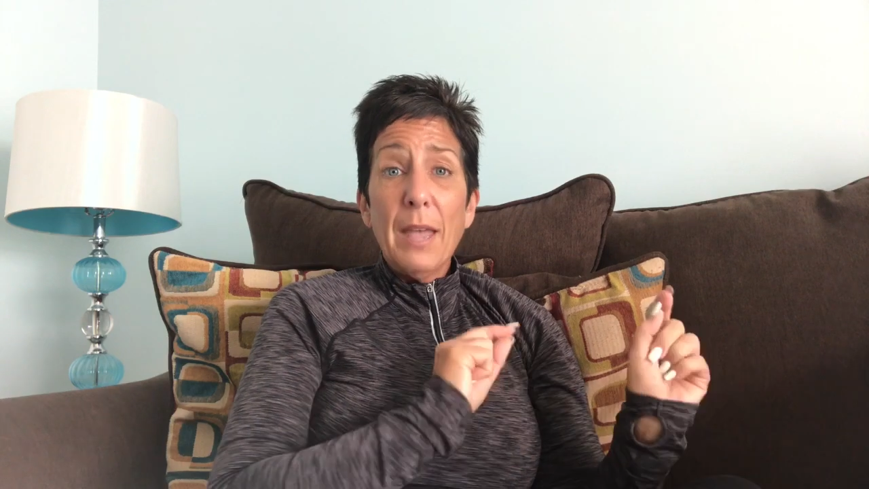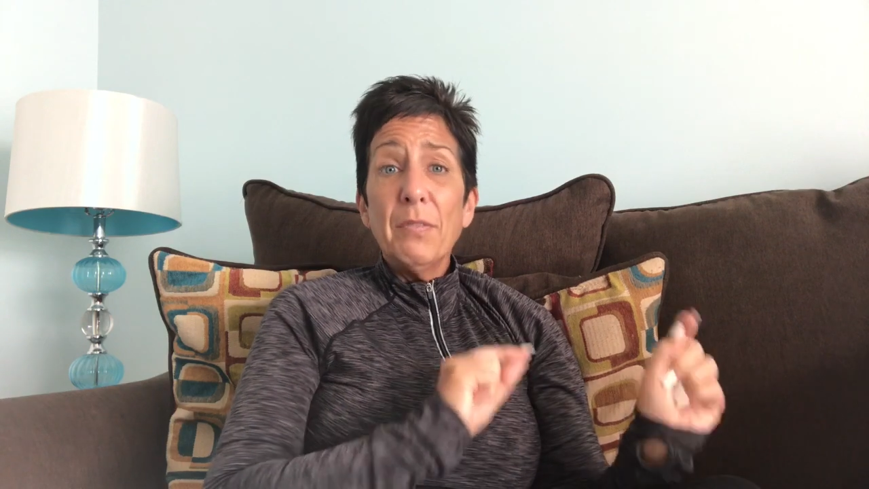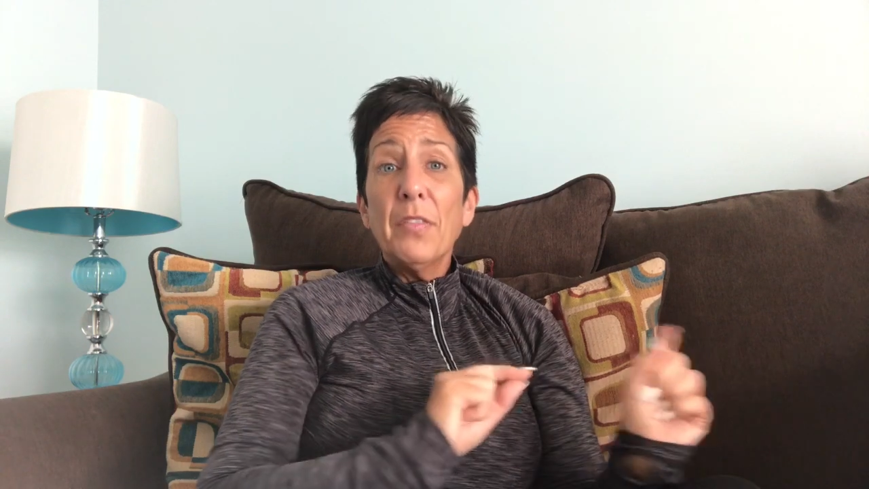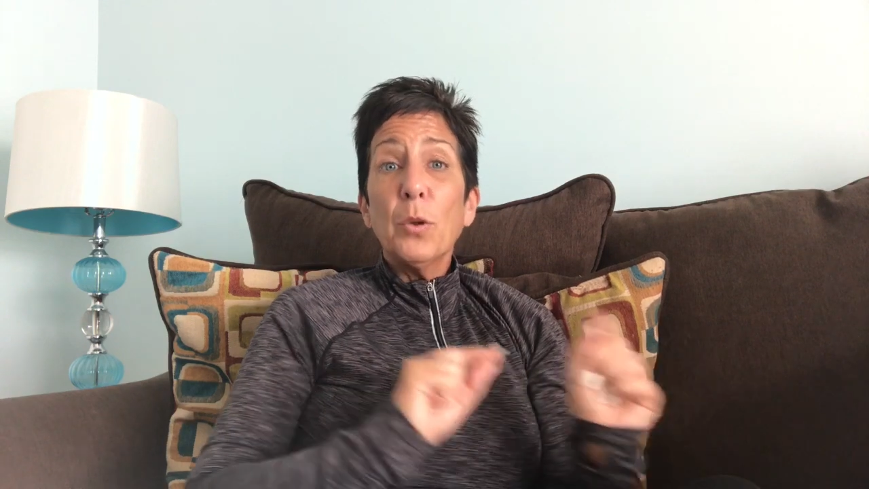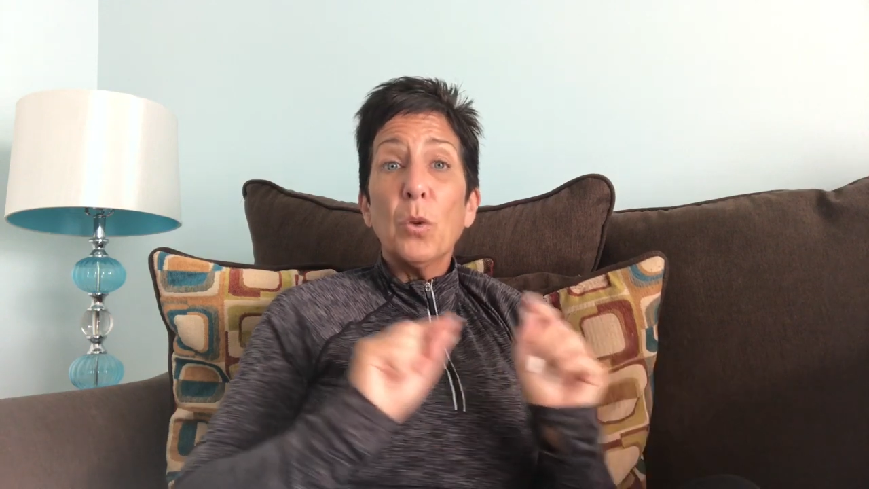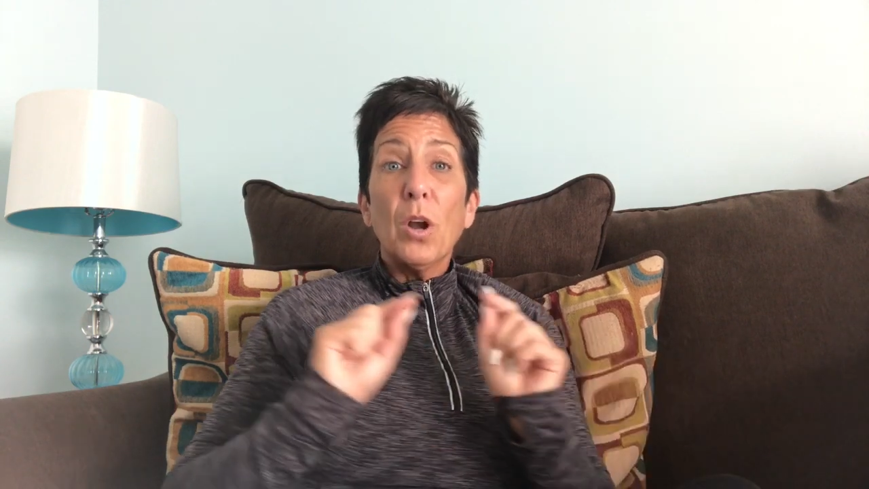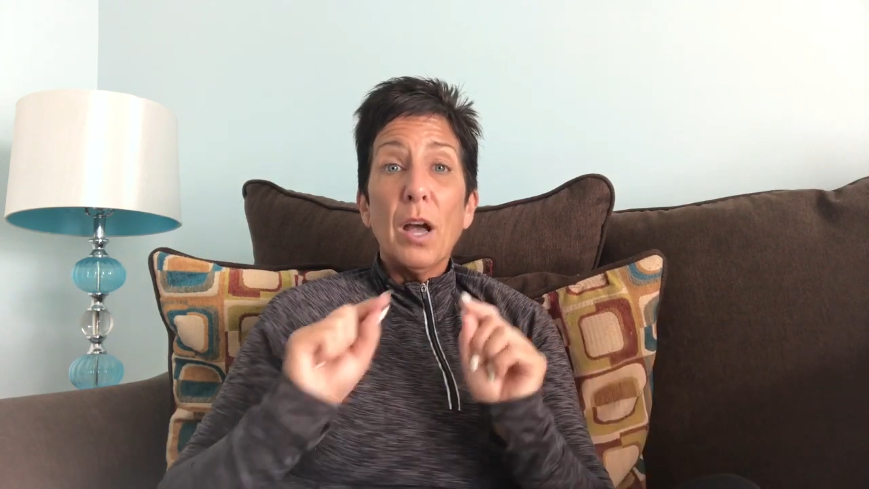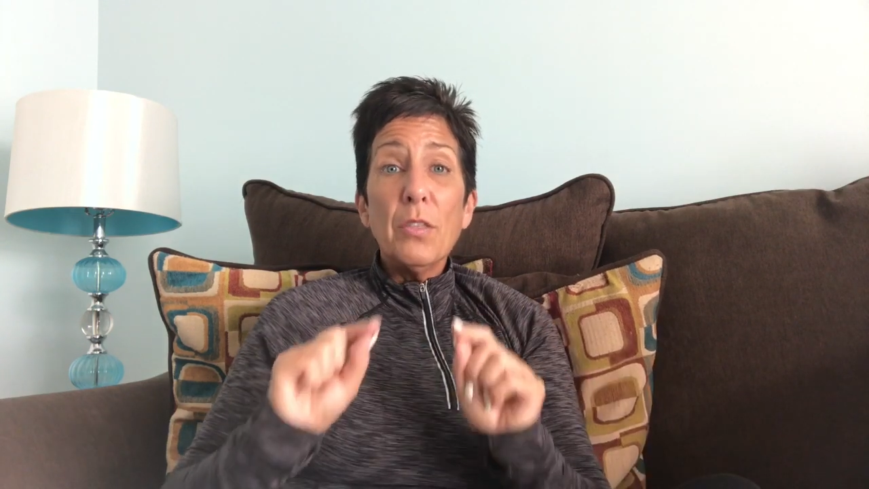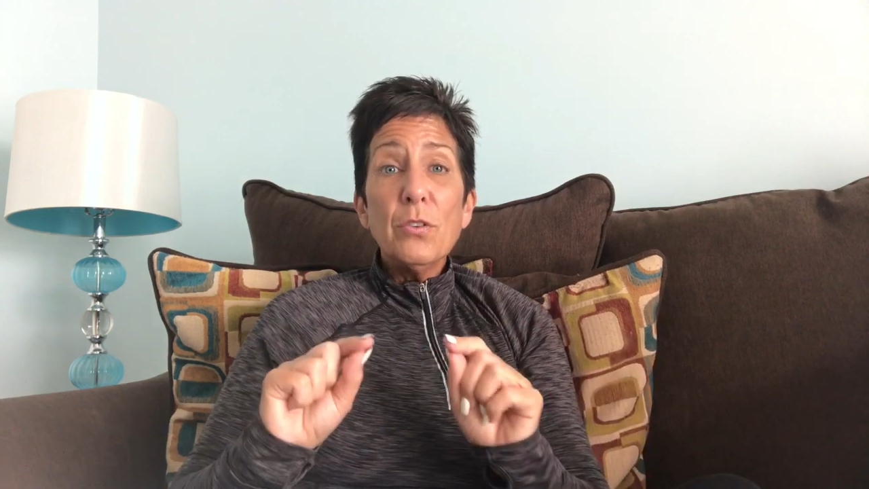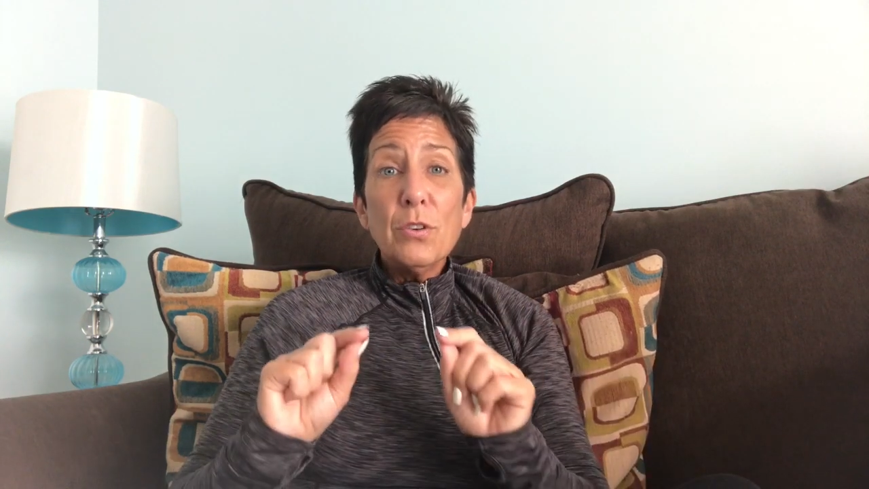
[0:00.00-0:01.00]
and then there were
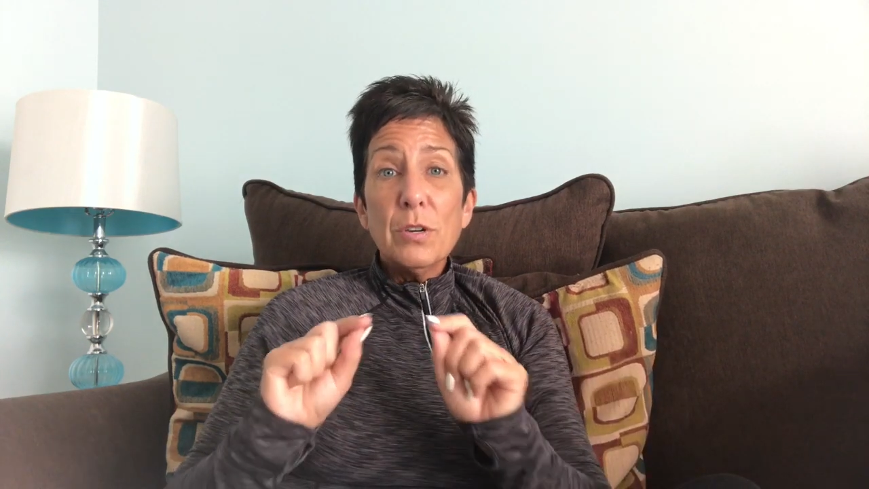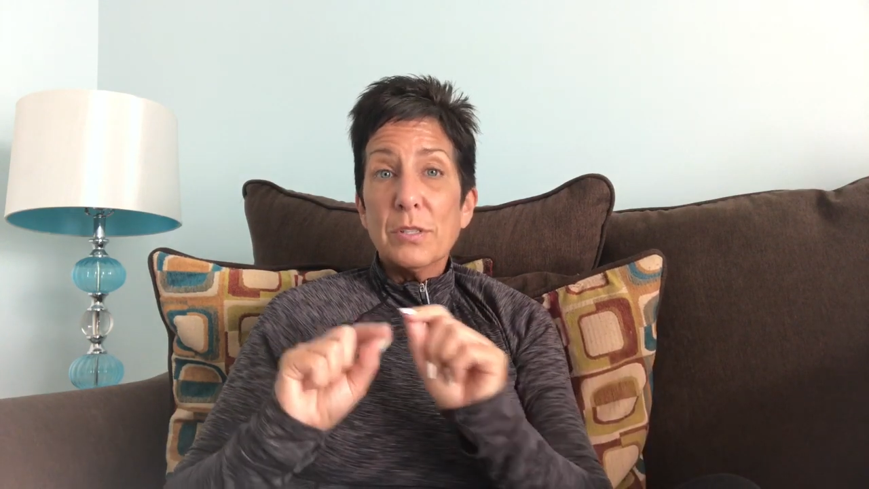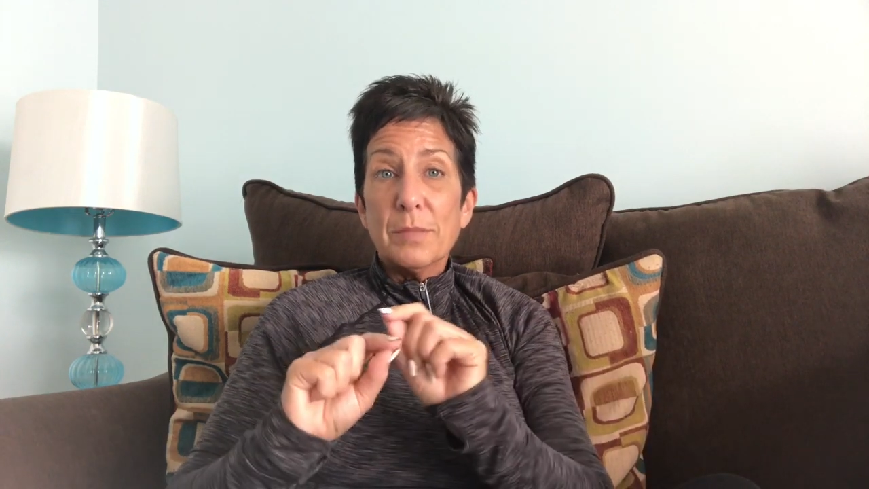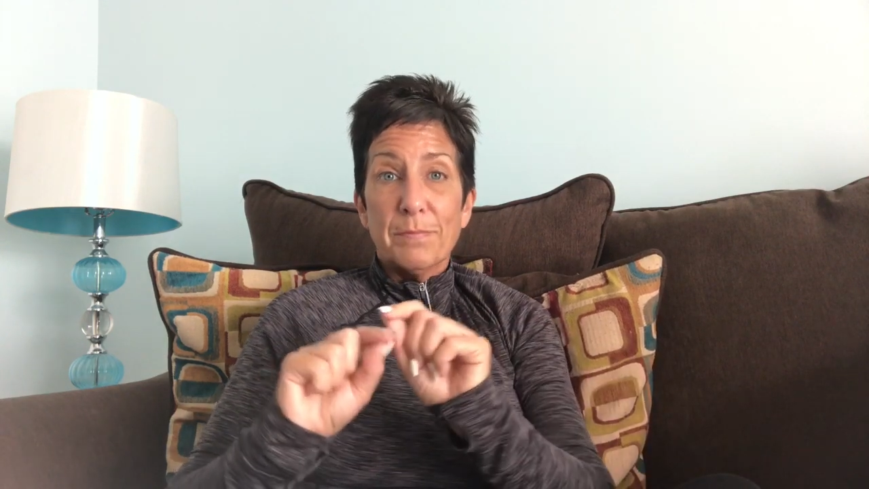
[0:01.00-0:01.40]
other